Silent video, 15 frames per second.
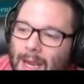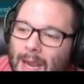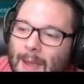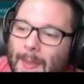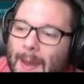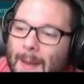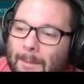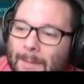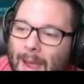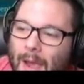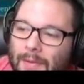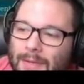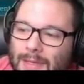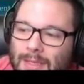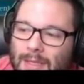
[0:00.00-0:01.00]
and then it
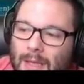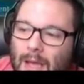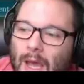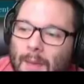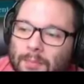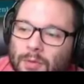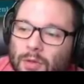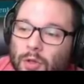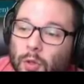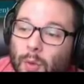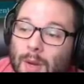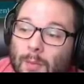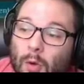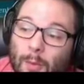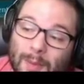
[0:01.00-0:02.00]
bounces up to
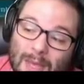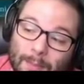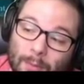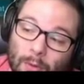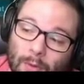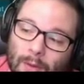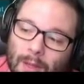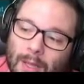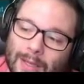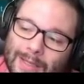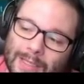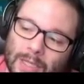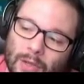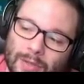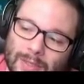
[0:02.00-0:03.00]
3 more people and
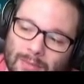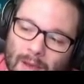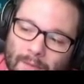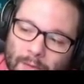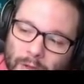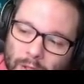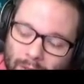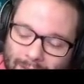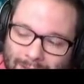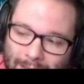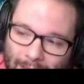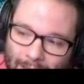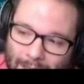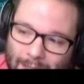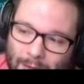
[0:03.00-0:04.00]
slows them up for
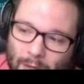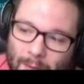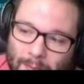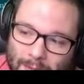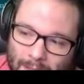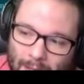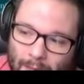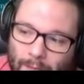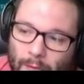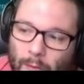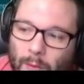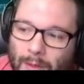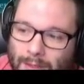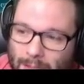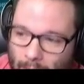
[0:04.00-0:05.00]
30% for
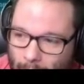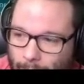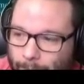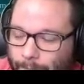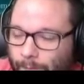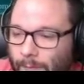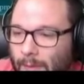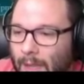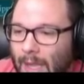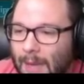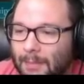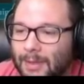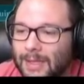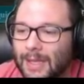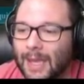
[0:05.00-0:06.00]
1 second.
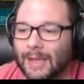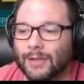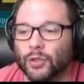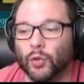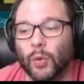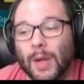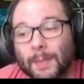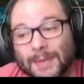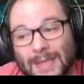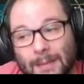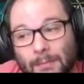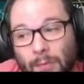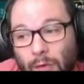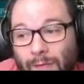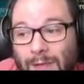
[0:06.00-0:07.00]
Emily gains 20%
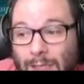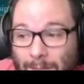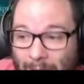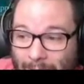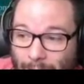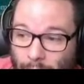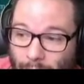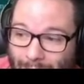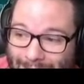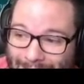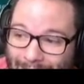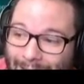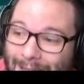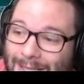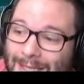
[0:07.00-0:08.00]
movement speed for 3
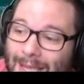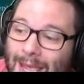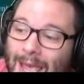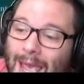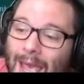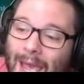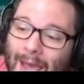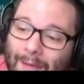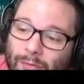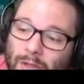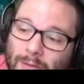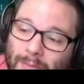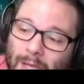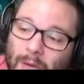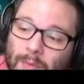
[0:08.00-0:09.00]
seconds after
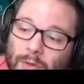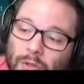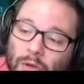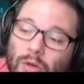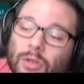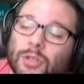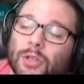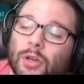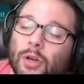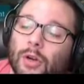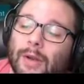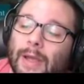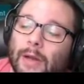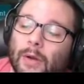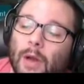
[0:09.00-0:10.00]
the blade returns to her,
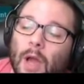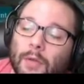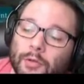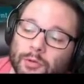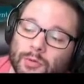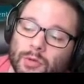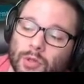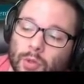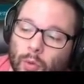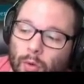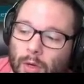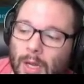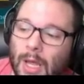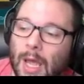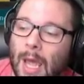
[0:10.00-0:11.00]
and her health is
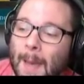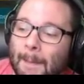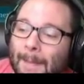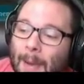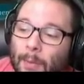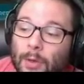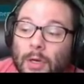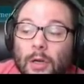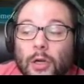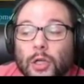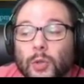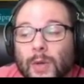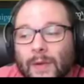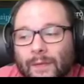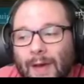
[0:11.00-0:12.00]
restored by
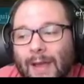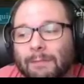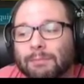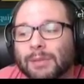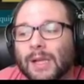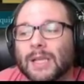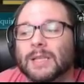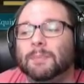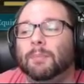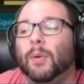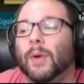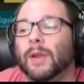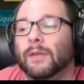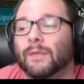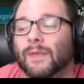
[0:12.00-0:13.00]
125 plus
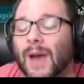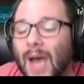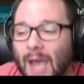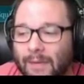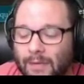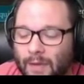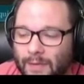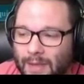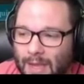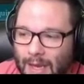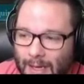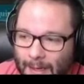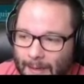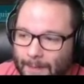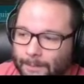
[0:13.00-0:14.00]
0.5 of
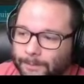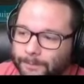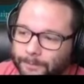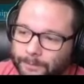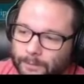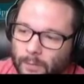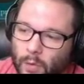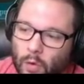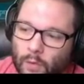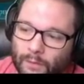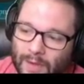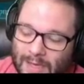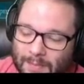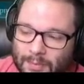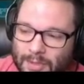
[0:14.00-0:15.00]
the AD, or
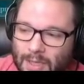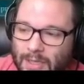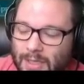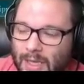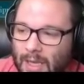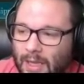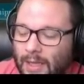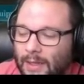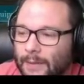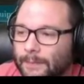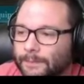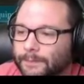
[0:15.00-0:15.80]
50% scaling,